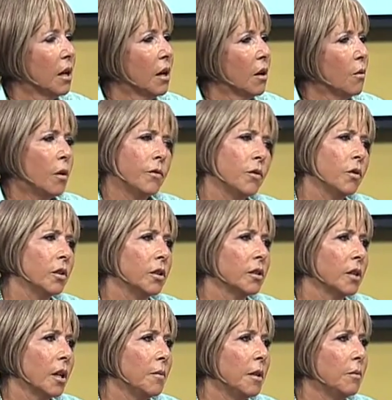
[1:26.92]
Well, of course.
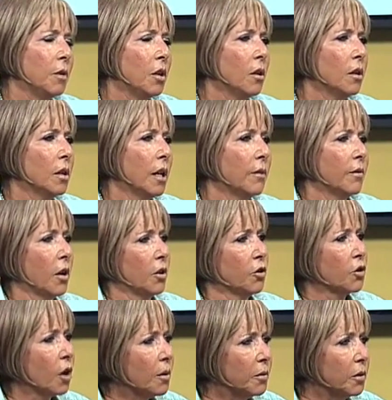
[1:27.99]
I mean, we all have our
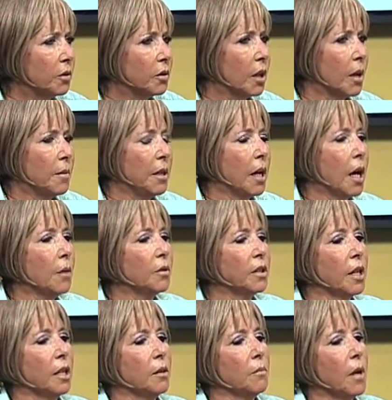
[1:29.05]
troubles. I mean, I would
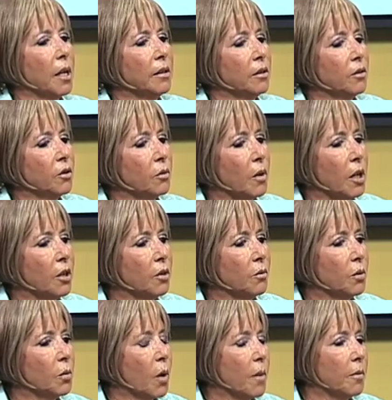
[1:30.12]
say that my situation
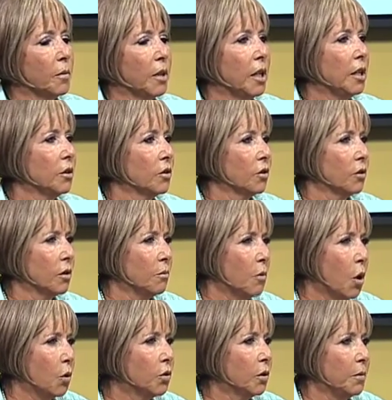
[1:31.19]
was probably easier than
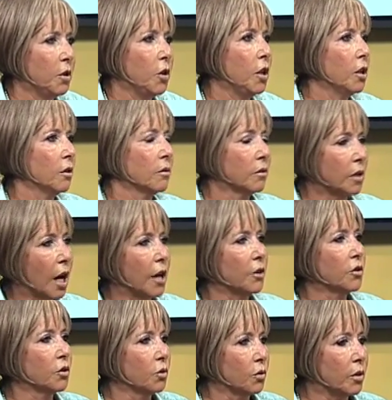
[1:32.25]
most. I mean, you hear dire
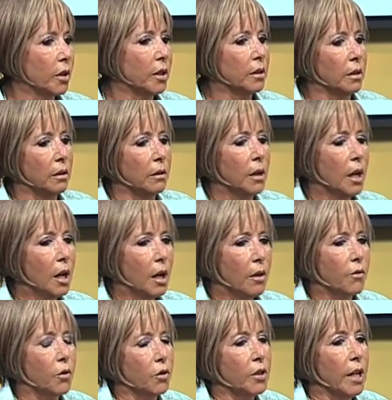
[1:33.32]
stories, and of
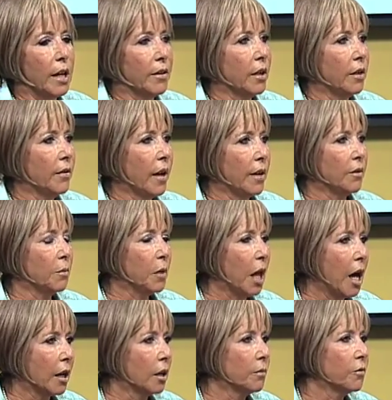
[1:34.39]
course, now that I've had the
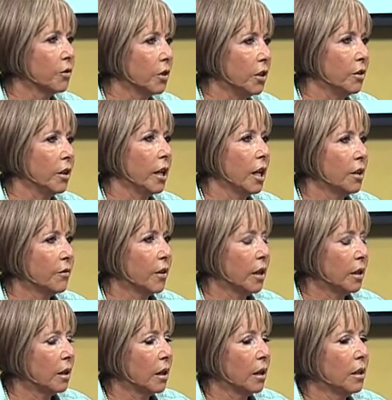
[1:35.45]
blog up for a year and a half,
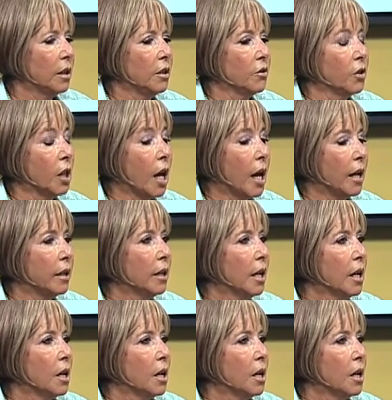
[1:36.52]
I hear a lot.